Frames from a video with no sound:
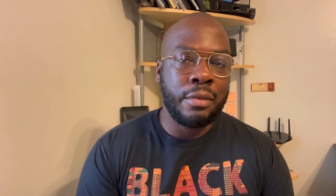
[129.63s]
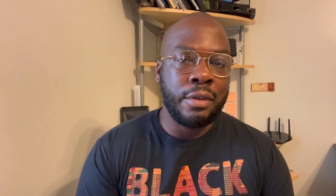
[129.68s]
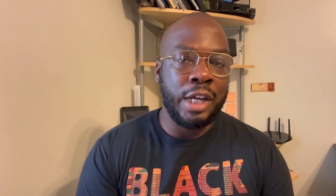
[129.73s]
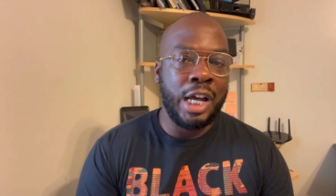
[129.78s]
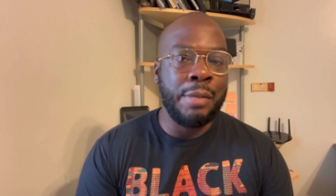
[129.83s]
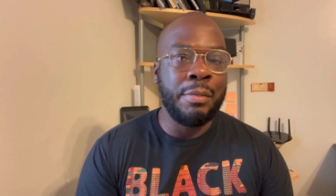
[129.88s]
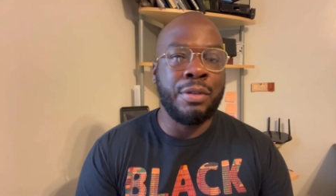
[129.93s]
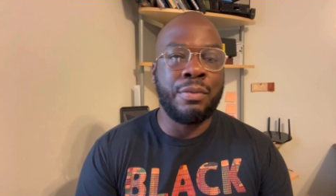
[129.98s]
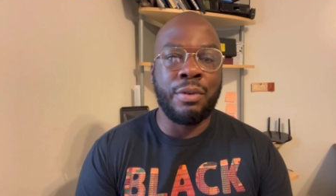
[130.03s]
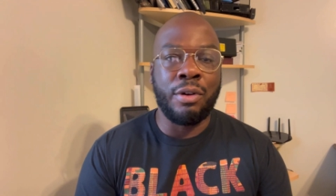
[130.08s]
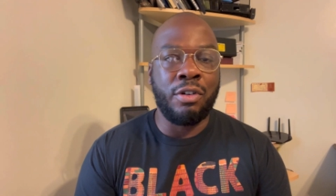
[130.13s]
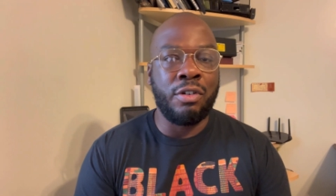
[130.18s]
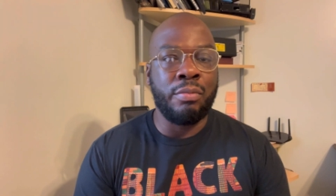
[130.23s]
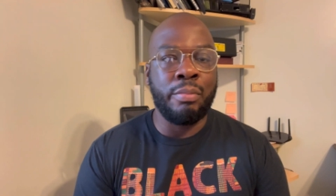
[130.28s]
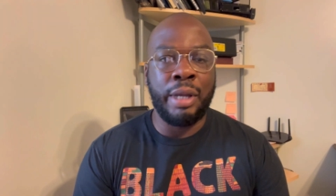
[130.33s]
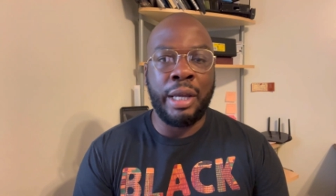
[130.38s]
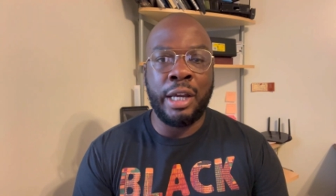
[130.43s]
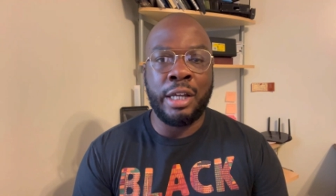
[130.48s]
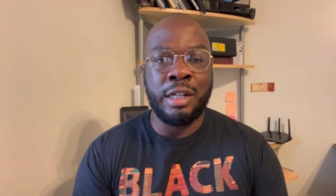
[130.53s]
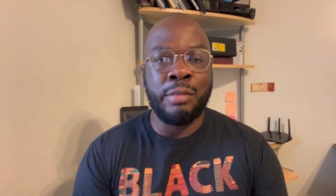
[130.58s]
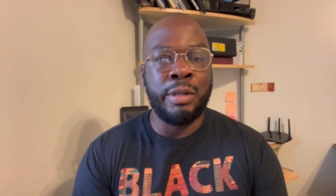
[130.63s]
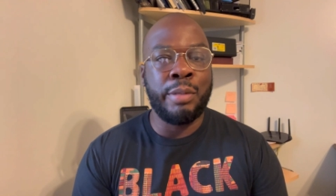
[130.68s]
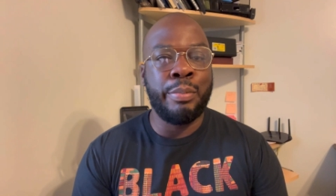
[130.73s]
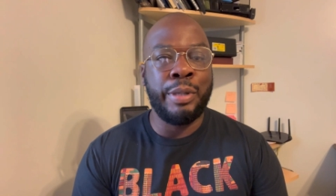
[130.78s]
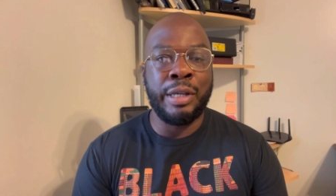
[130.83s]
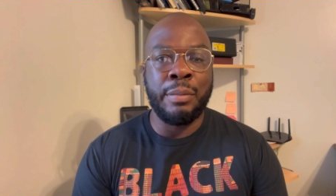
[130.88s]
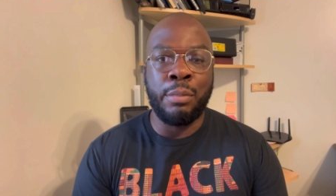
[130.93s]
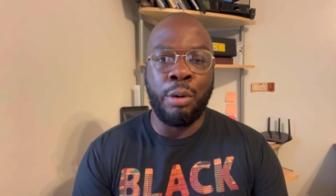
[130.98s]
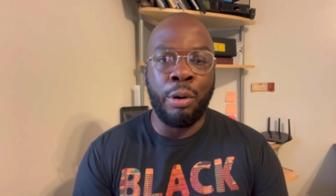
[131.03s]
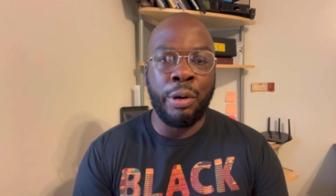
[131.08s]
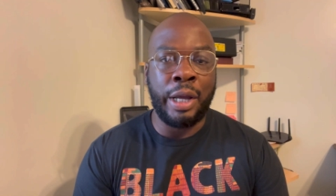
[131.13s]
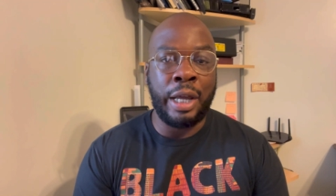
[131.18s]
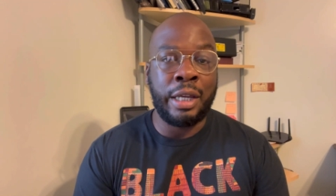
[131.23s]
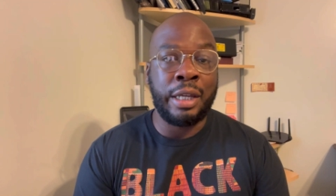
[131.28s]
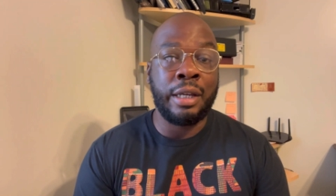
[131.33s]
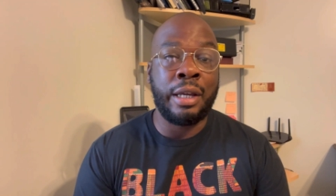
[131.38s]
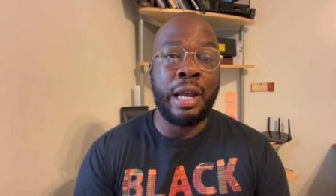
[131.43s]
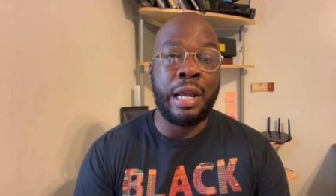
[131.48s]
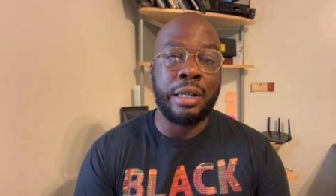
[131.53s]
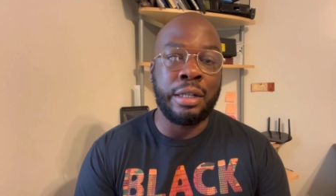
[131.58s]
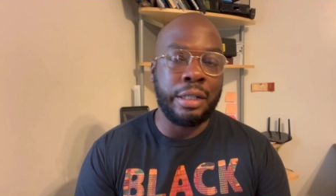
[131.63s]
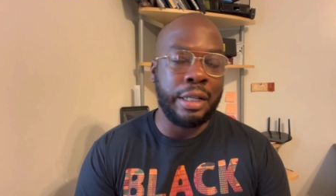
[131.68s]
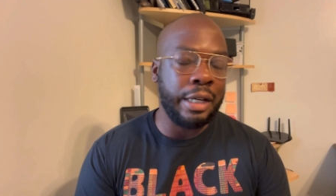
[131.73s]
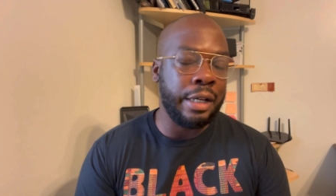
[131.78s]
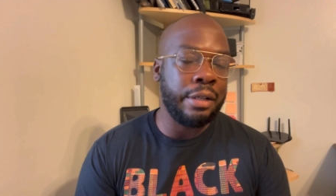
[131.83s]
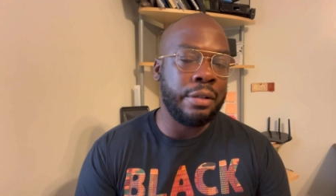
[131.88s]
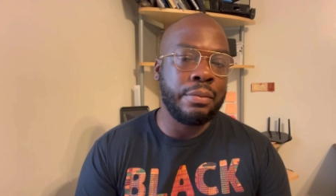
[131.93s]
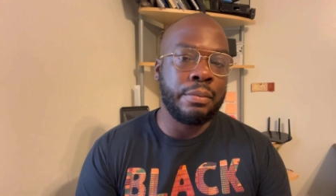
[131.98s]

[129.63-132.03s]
I'm a grown man. I'm a big boy. I can handle that.